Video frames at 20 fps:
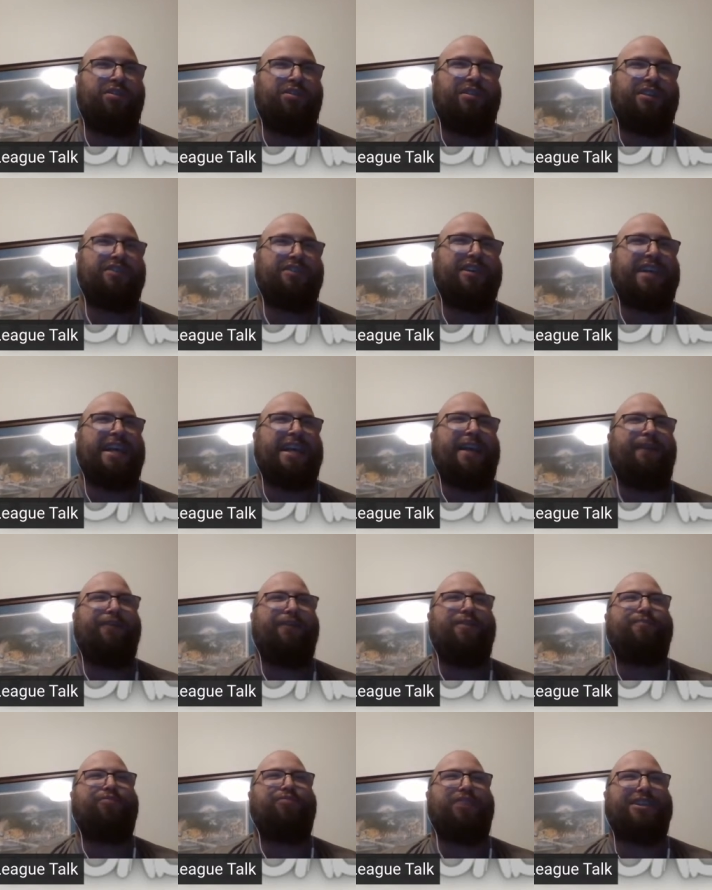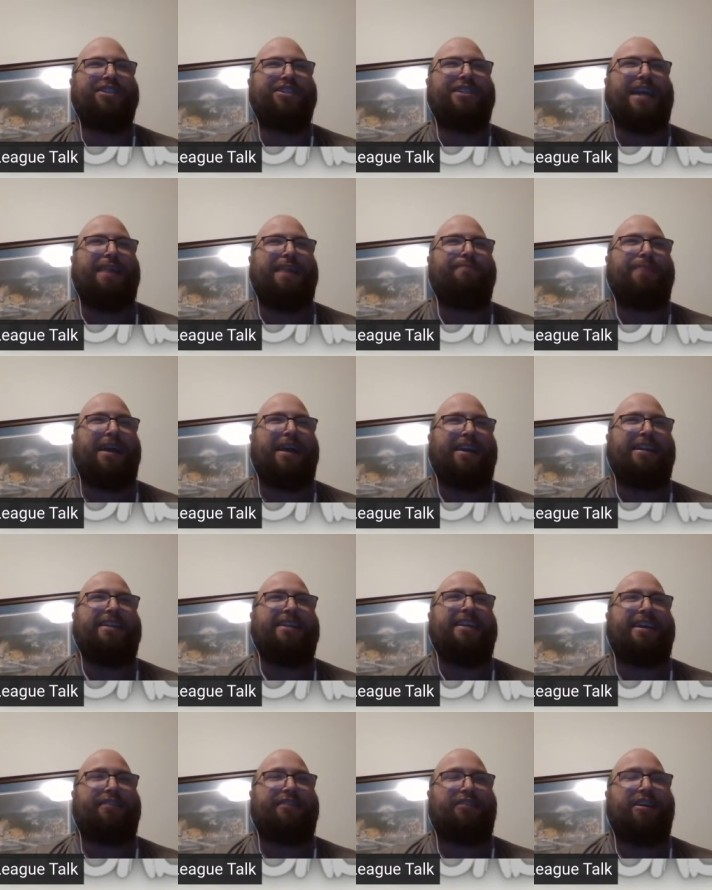It's like an NFL game back in the
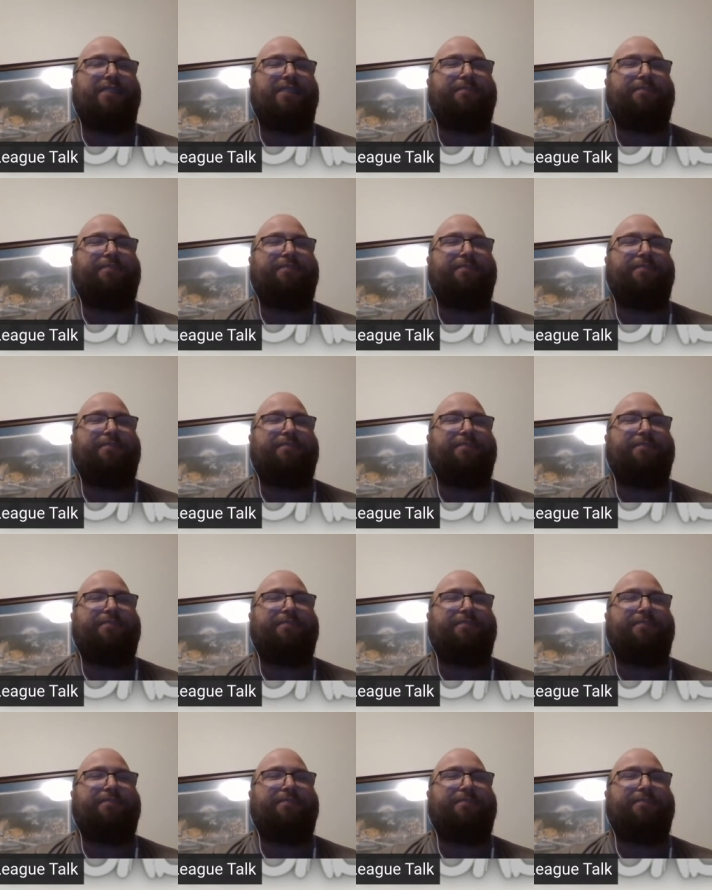day, right?